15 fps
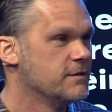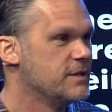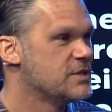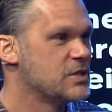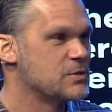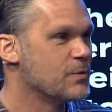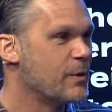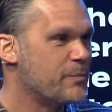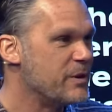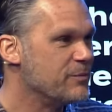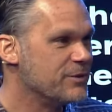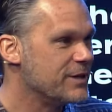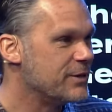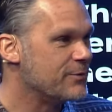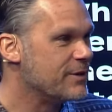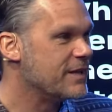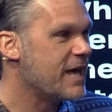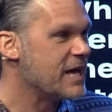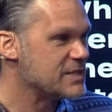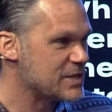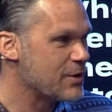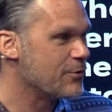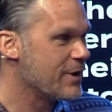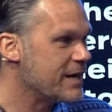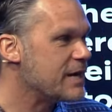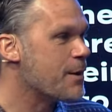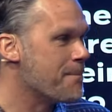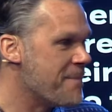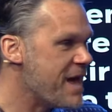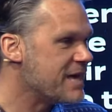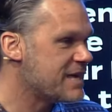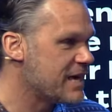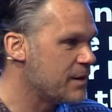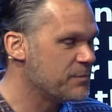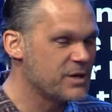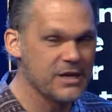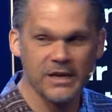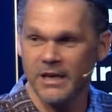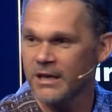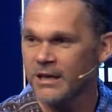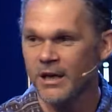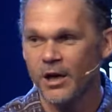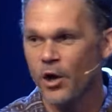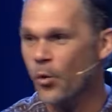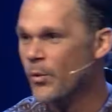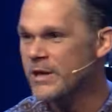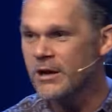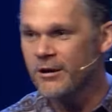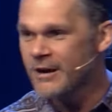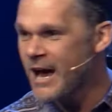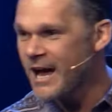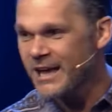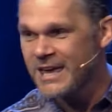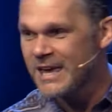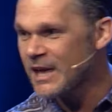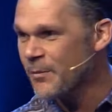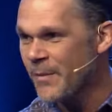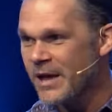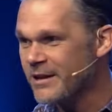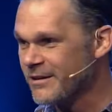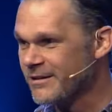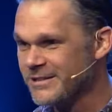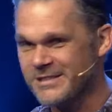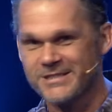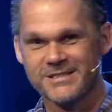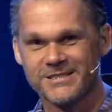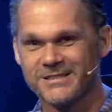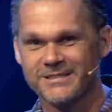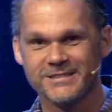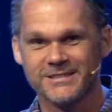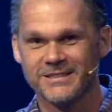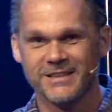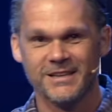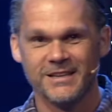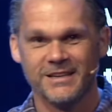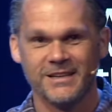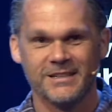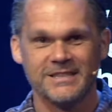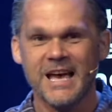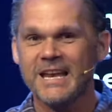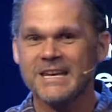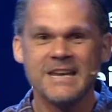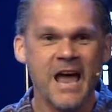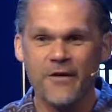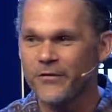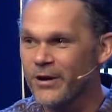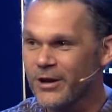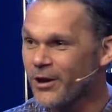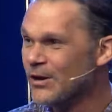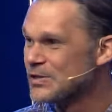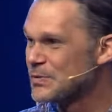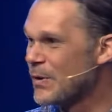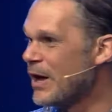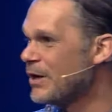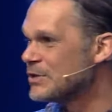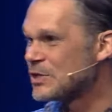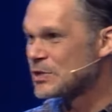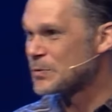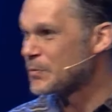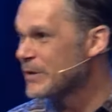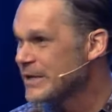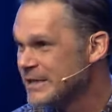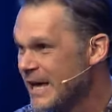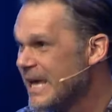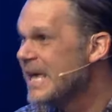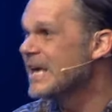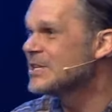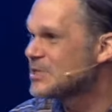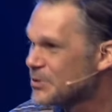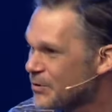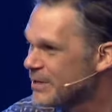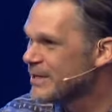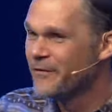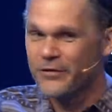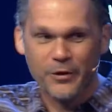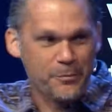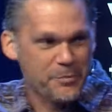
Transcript: This is what people didn't realize. They were ready to make him king. We are not king makers. That never goes well. Just read the history of